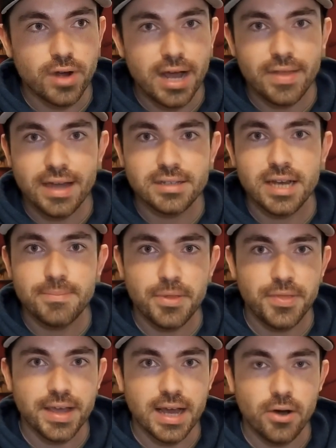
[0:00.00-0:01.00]
that type of
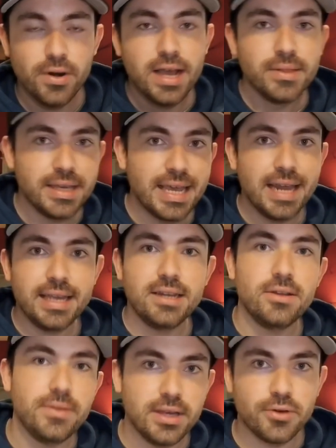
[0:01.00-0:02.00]
thing out, get into
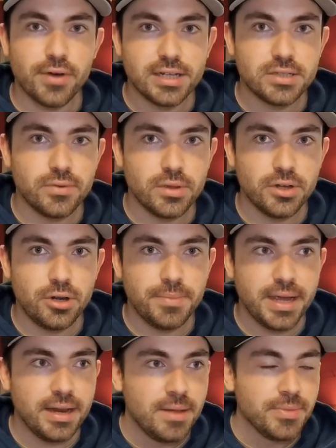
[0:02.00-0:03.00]
the aggressive a little
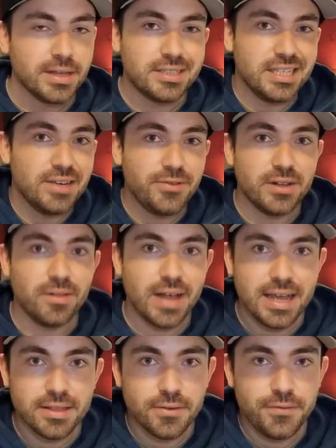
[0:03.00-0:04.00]
bit, see if you
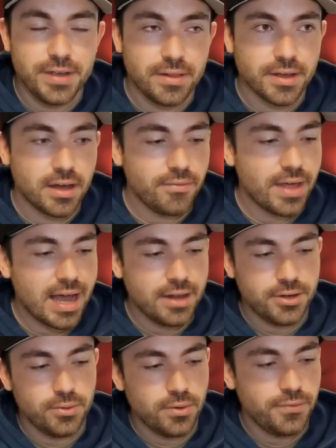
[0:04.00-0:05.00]
like the feeling of that,
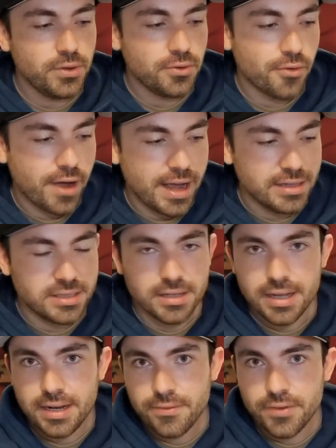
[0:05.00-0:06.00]
do a few grinds, and
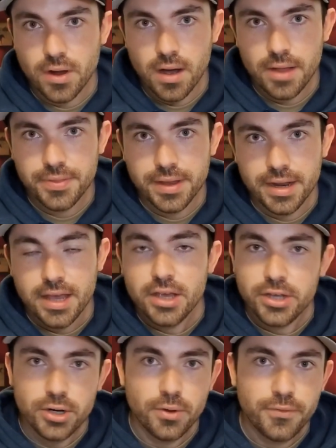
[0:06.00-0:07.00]
if not, then
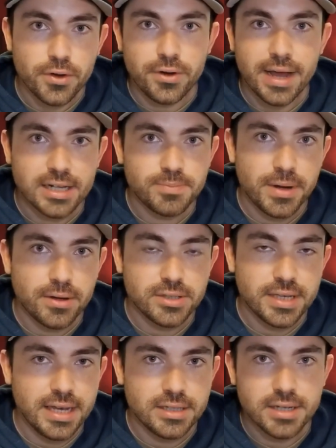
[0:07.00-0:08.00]
for your next pair of
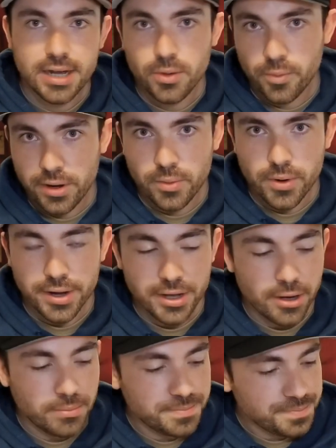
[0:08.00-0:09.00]
skates kind of where you want to
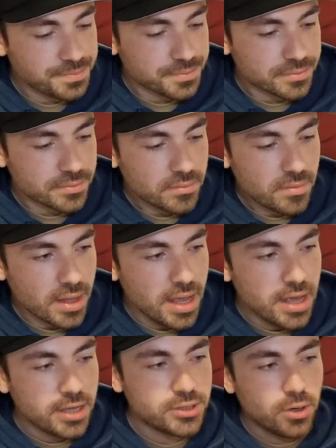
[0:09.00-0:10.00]
go.
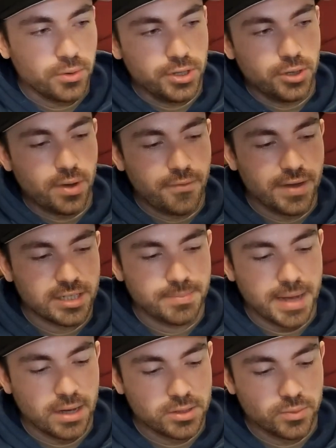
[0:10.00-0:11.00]
So UFS
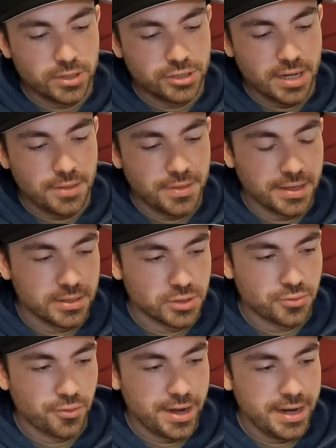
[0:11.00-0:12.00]
mounts, which I think is
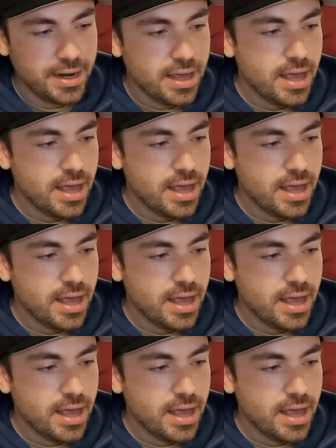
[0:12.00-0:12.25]
great.